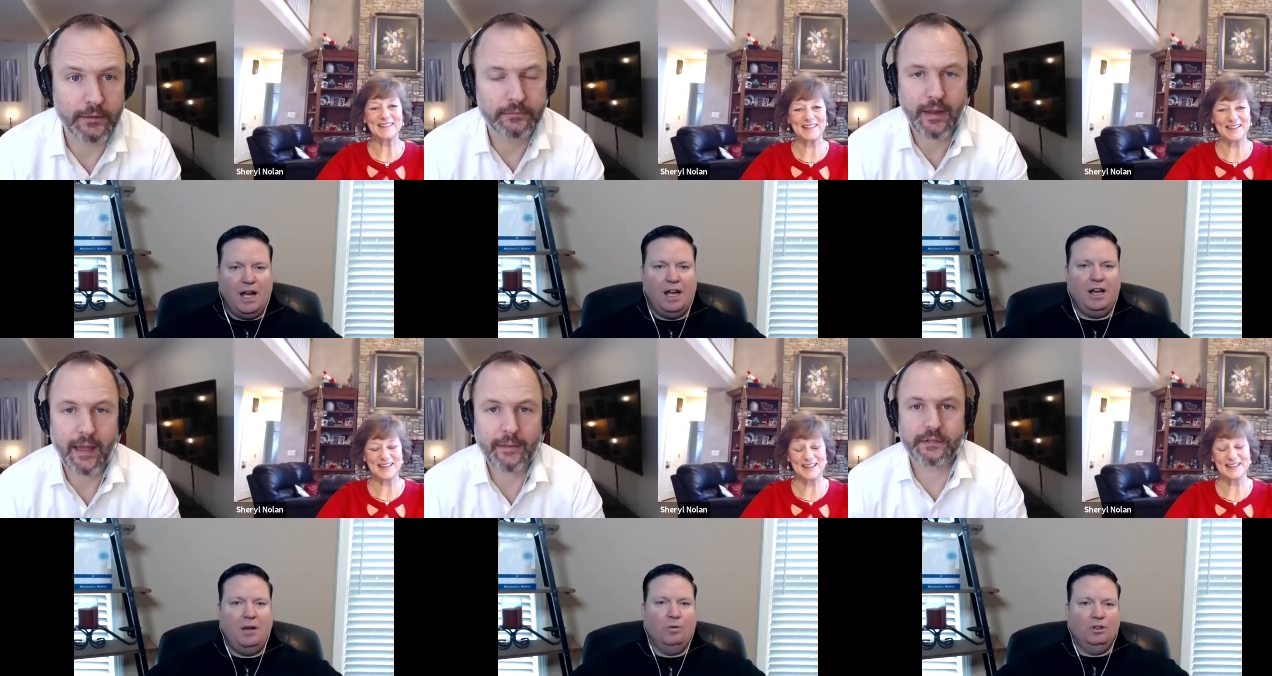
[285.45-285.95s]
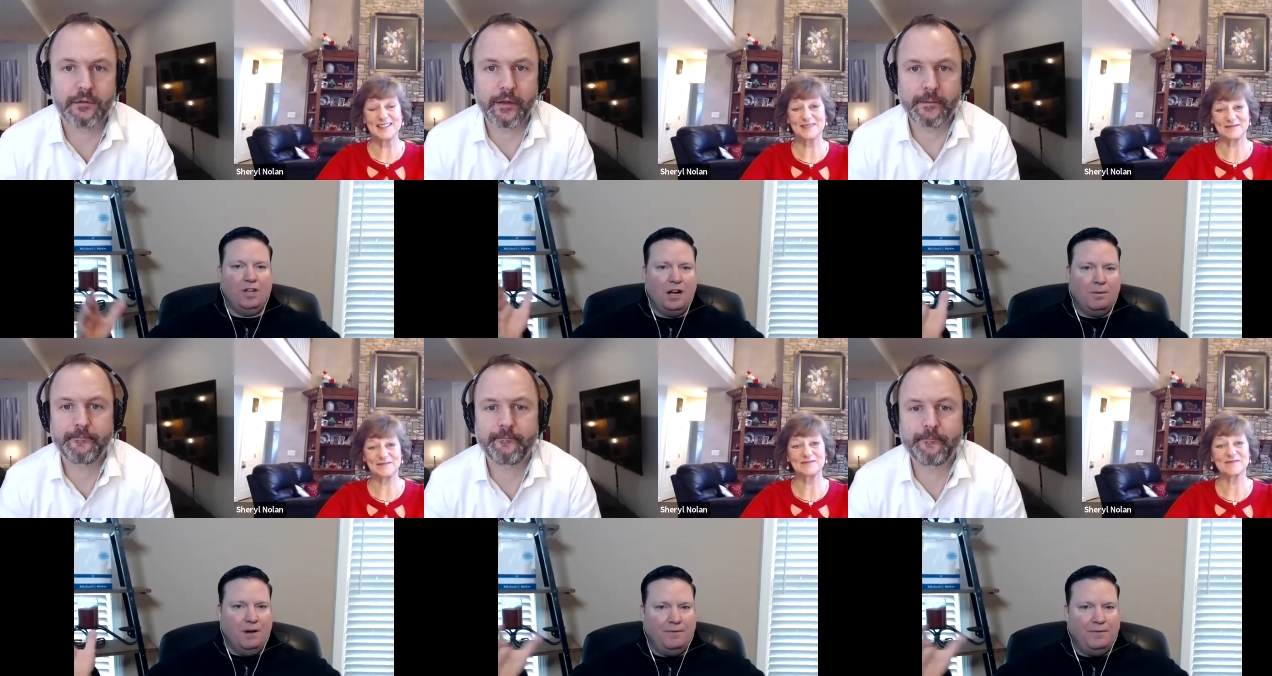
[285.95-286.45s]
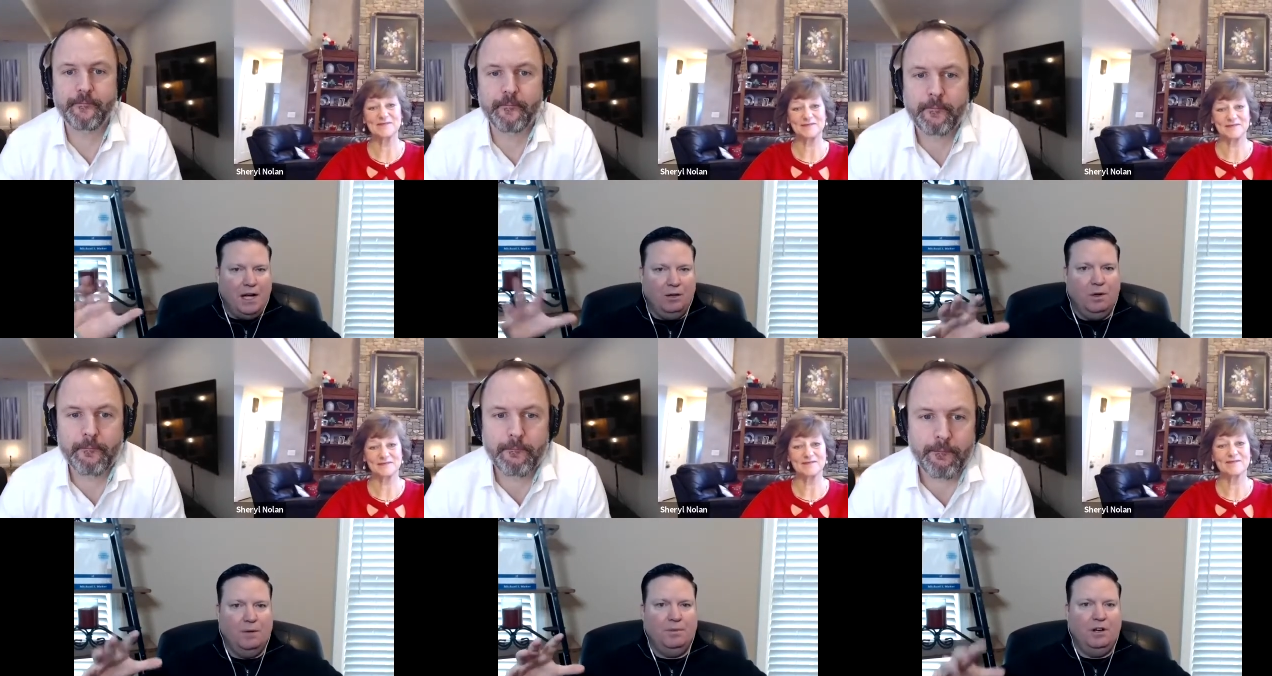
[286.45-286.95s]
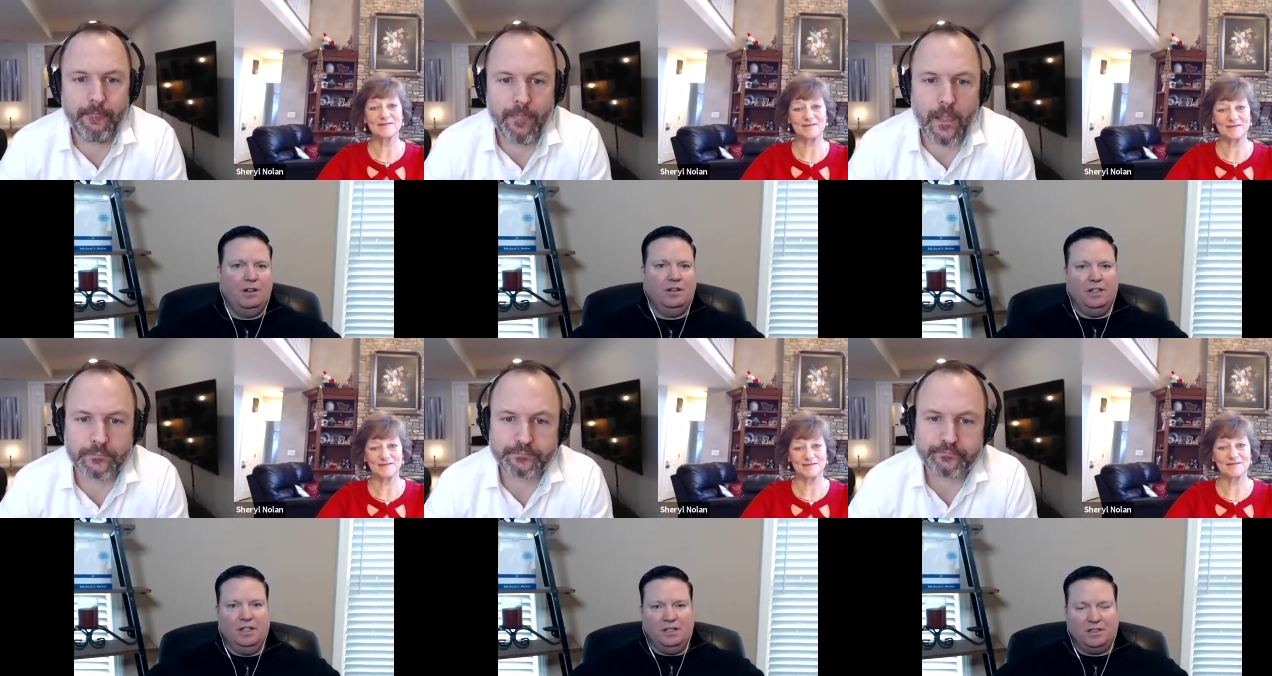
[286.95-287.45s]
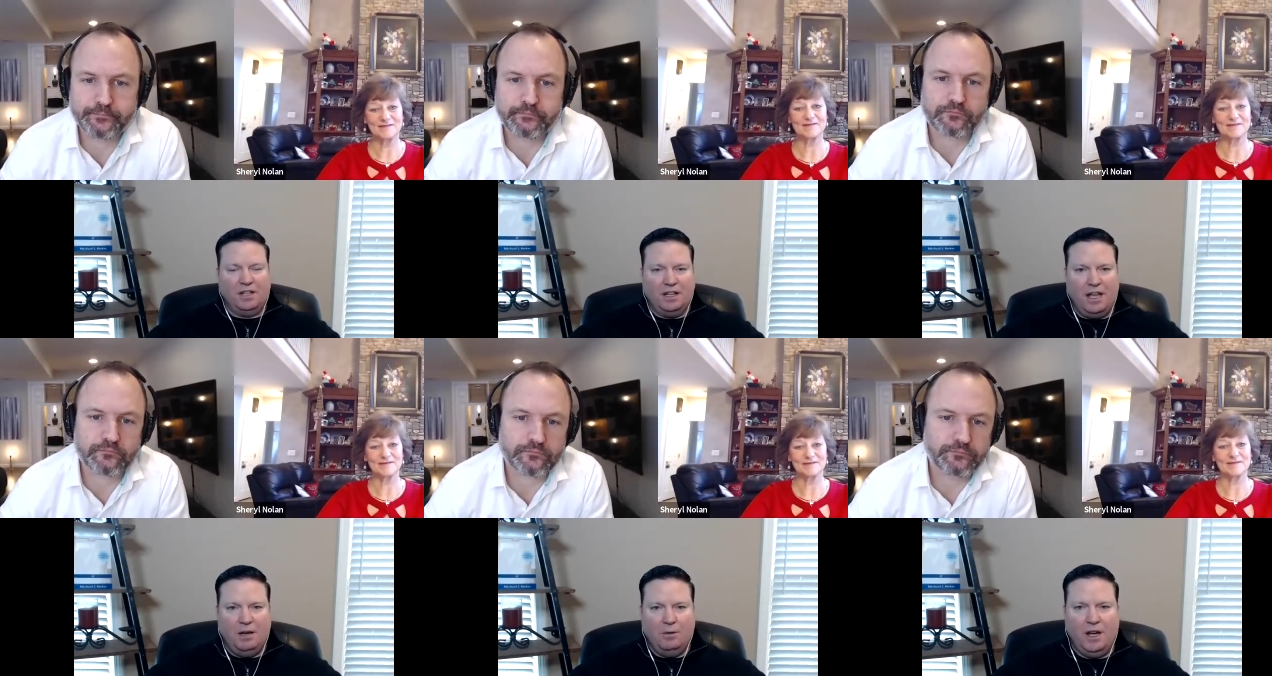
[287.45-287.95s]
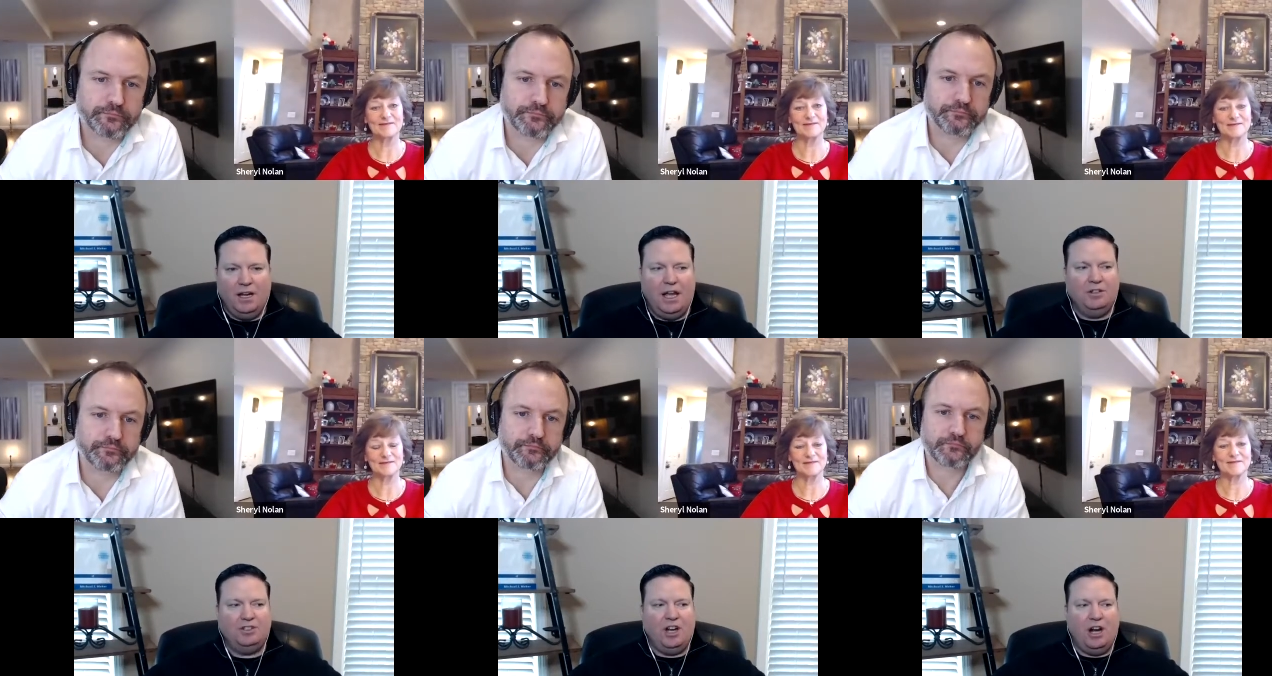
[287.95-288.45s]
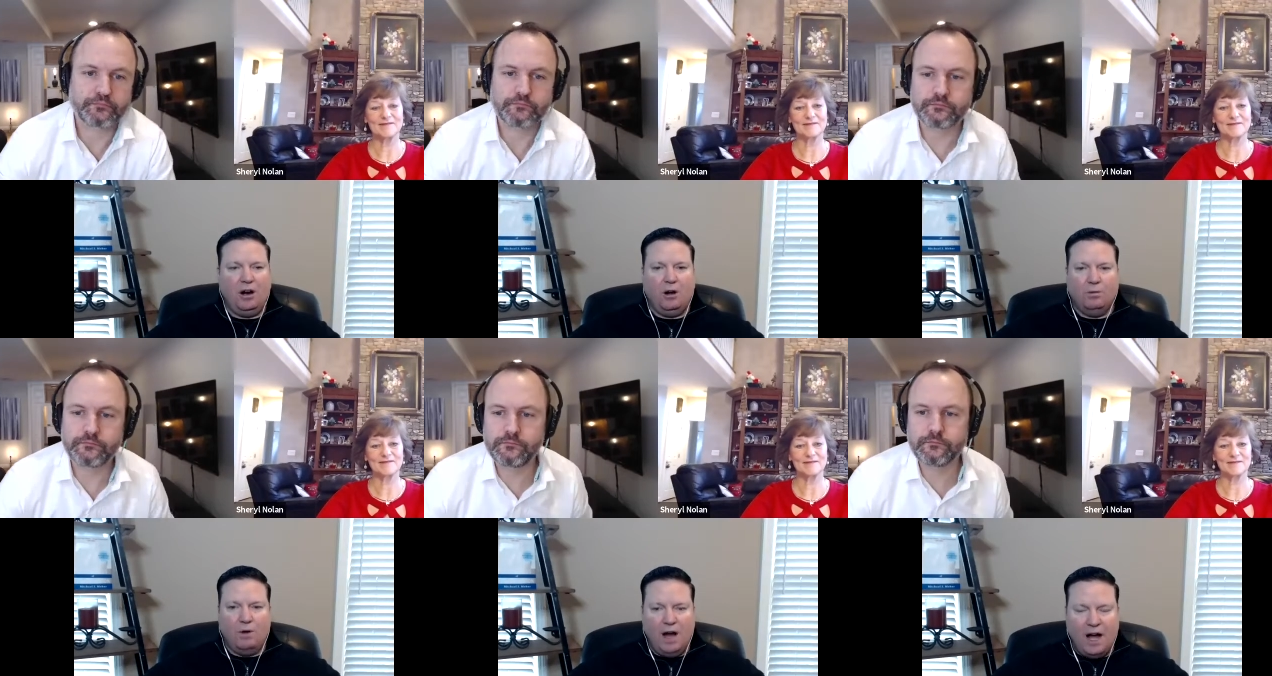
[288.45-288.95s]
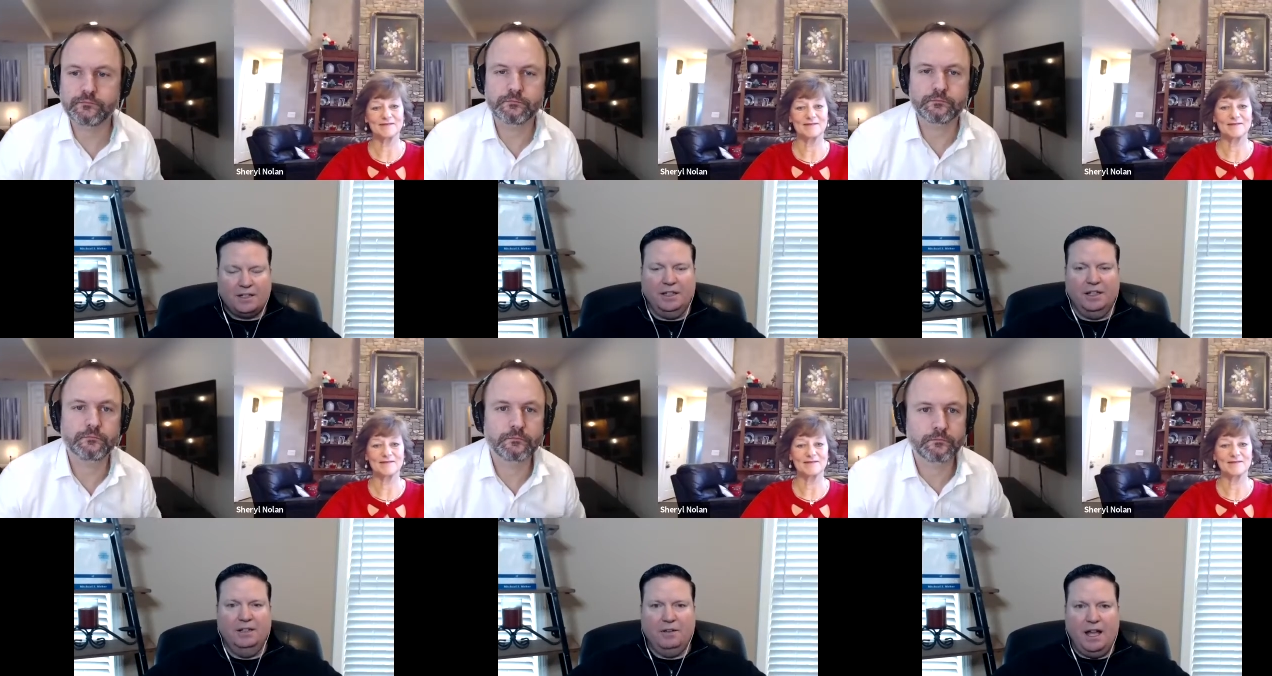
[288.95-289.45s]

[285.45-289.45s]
Speaker 1: Absolutely. And we'll talk about follow up during this. I can't wait. And Sheryl rocked it.